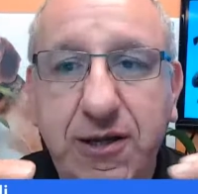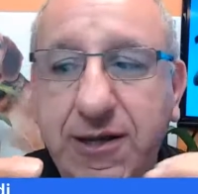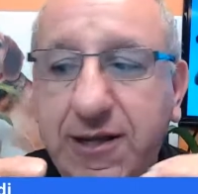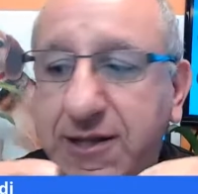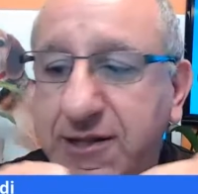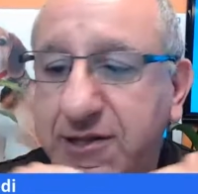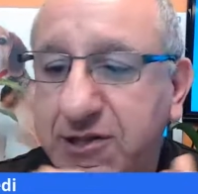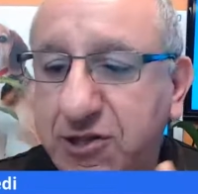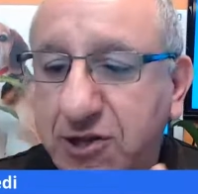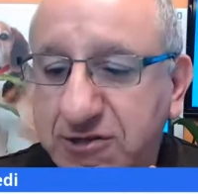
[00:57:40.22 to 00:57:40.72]

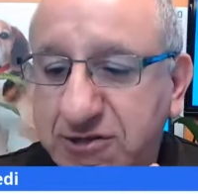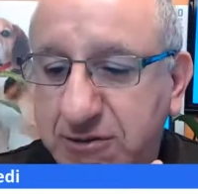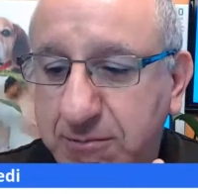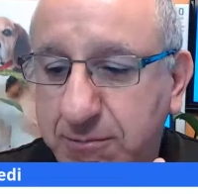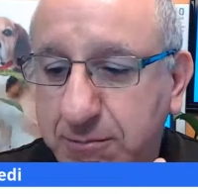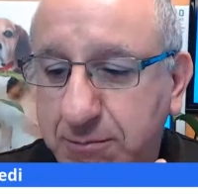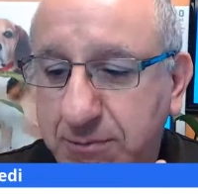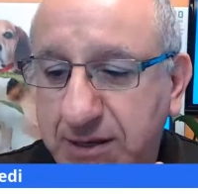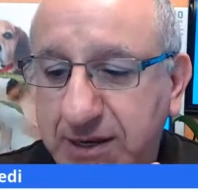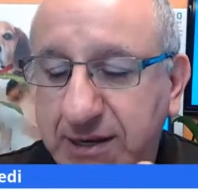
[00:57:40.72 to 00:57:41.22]
it
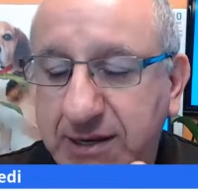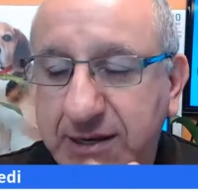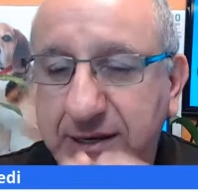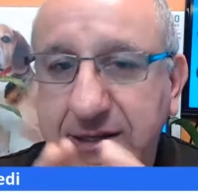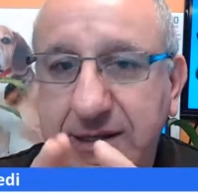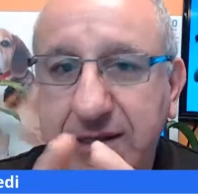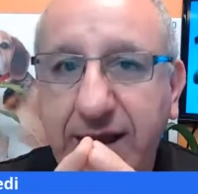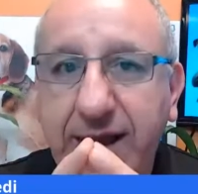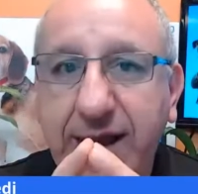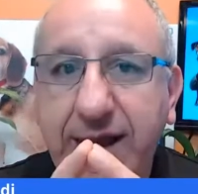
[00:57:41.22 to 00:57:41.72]
doesn't
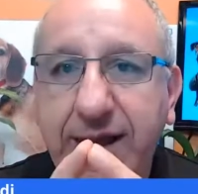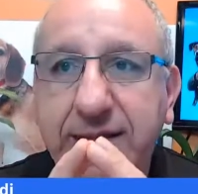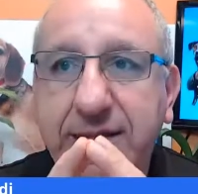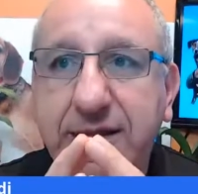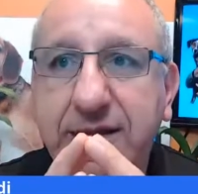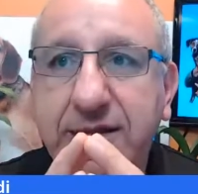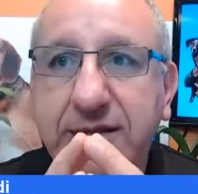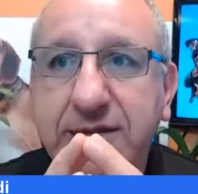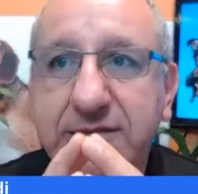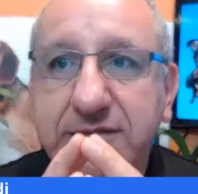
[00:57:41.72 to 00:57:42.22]
mean that
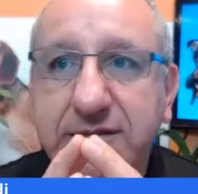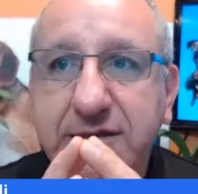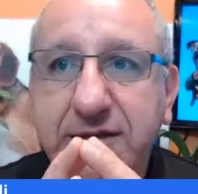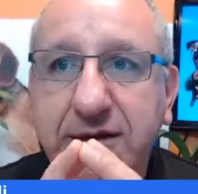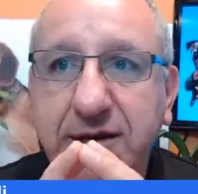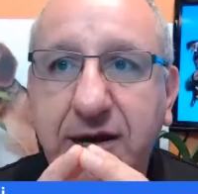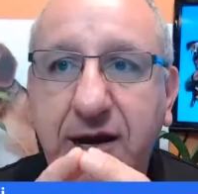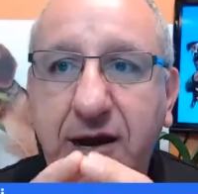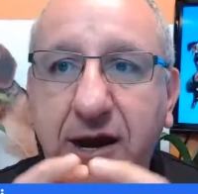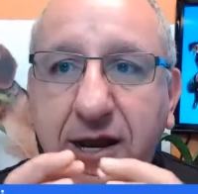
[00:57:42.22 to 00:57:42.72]
is
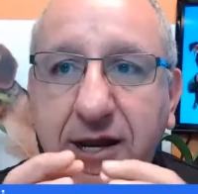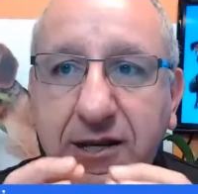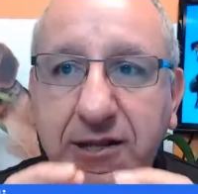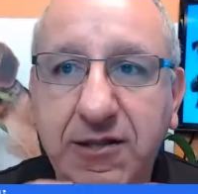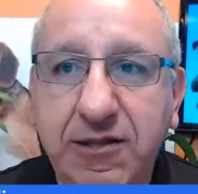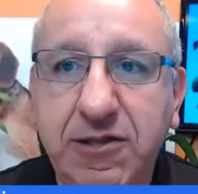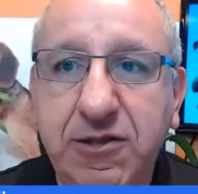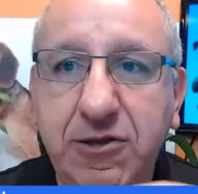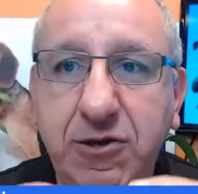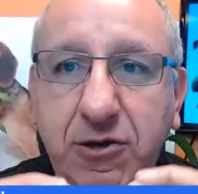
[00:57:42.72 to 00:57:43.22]
the
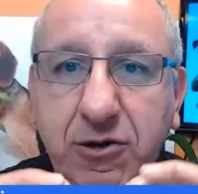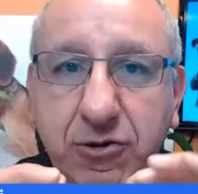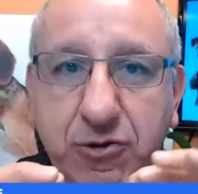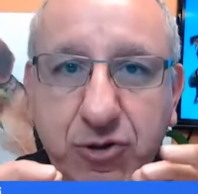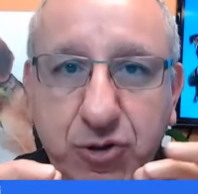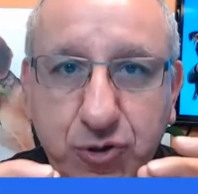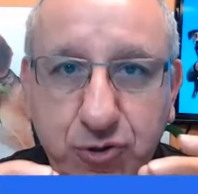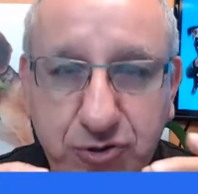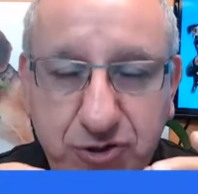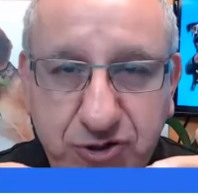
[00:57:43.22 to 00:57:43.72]
ideal
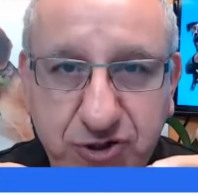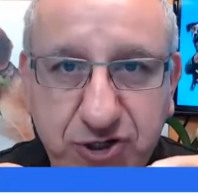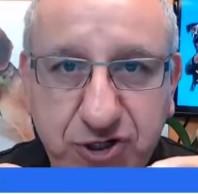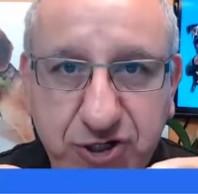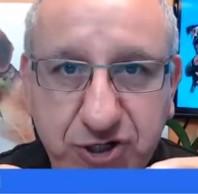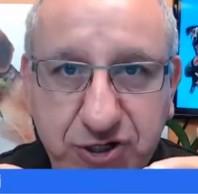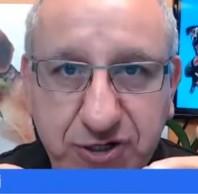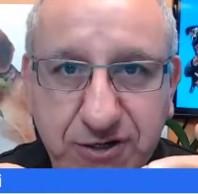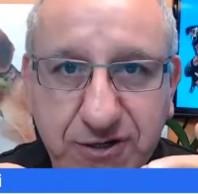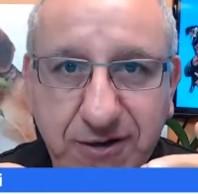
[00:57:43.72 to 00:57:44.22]

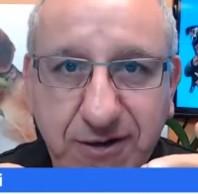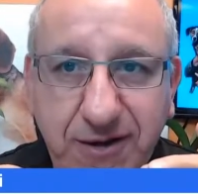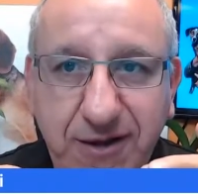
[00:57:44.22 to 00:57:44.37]
nutrition.